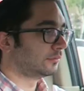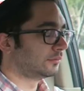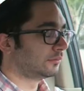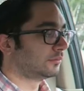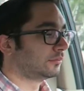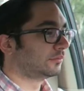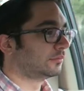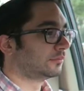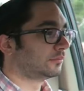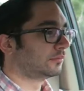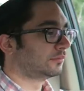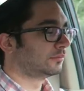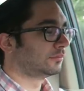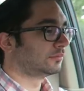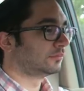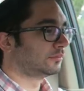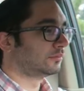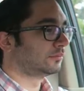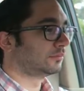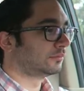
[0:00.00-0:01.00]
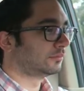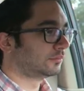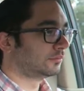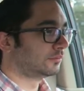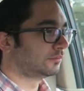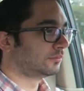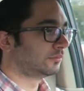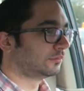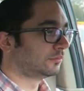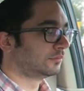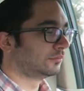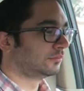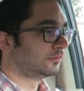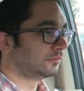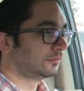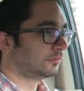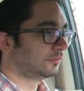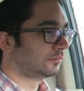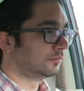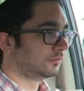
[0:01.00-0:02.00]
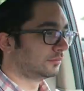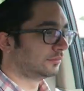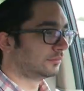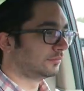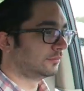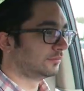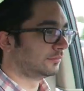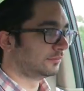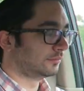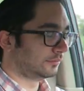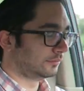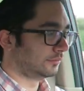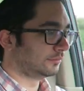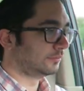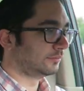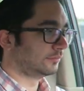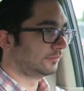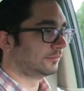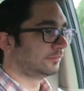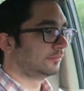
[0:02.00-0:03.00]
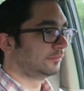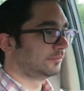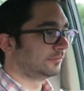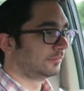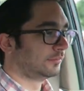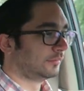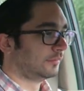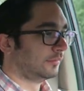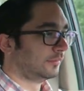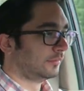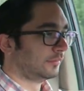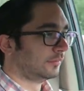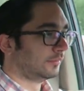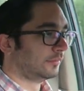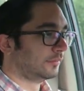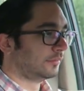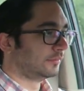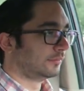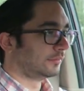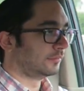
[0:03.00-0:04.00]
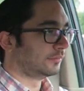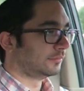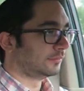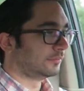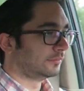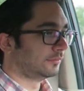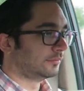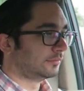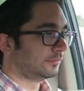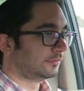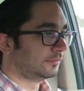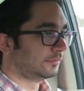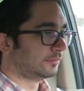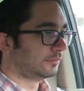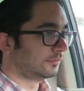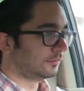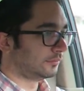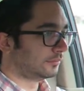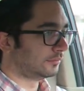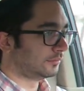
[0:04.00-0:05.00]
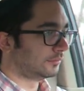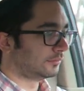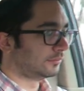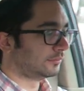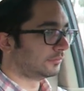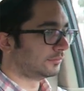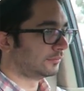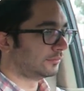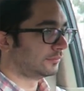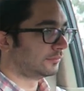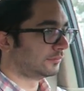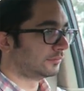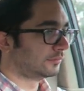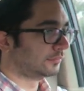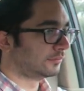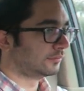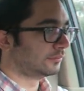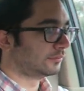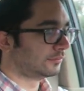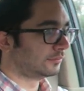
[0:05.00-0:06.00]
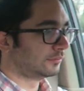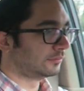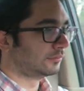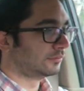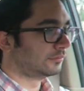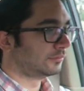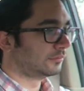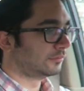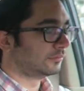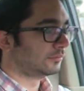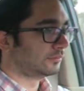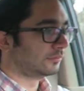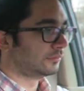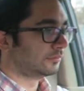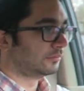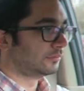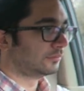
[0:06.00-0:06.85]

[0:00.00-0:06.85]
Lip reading: This person isn't speaking.